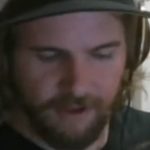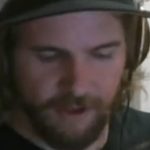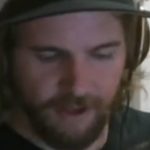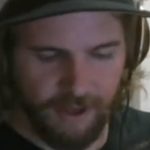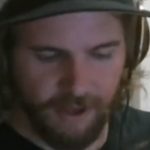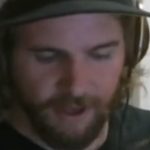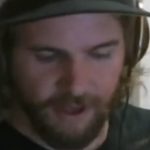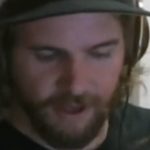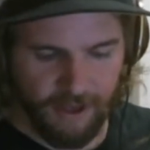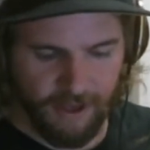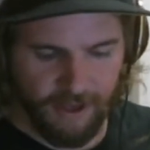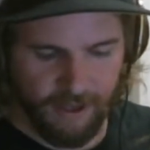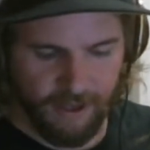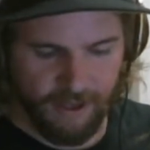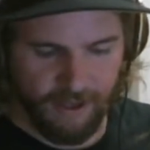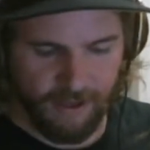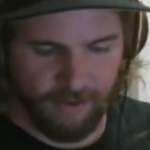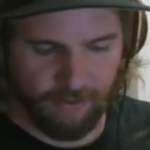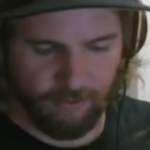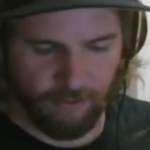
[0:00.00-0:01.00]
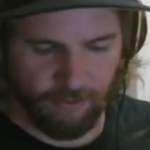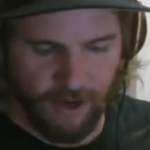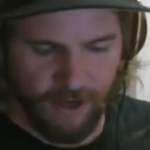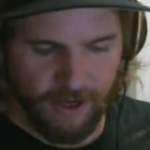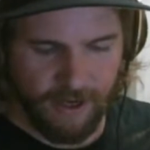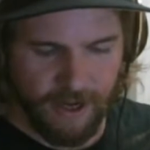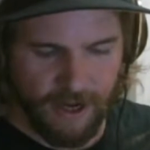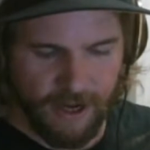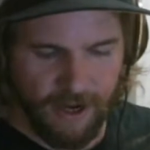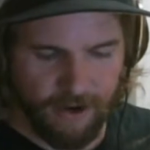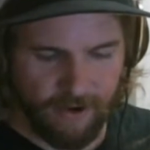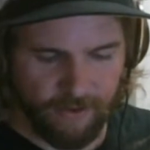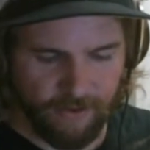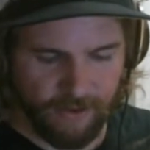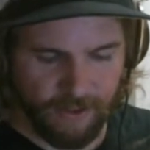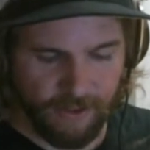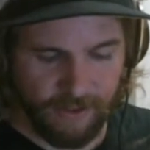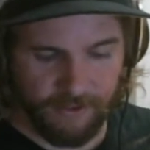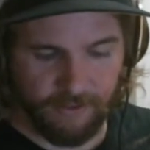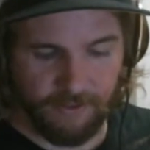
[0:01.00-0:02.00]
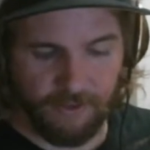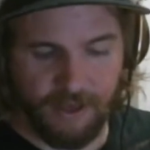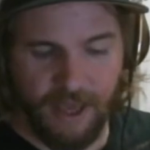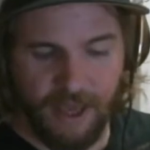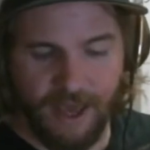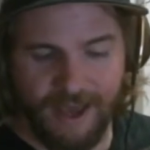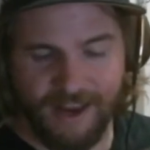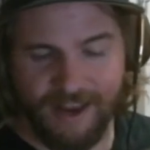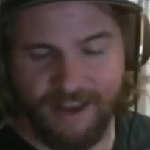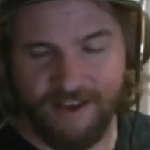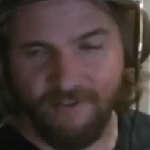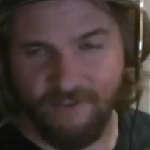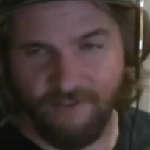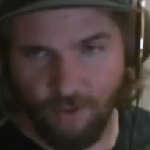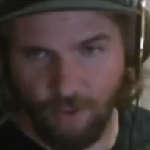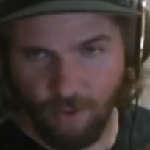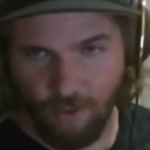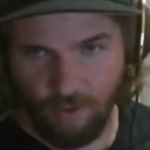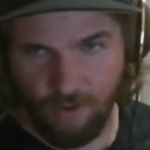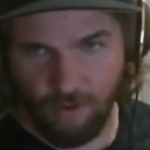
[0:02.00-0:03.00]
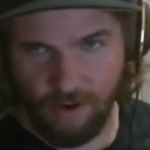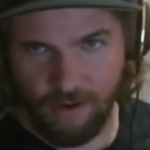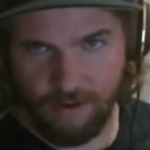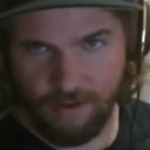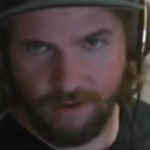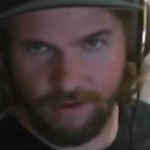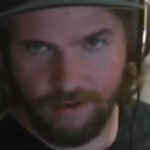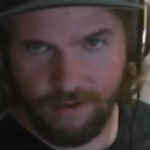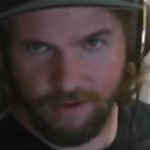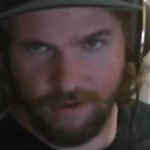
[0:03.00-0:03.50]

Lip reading: And right now, it's only 84.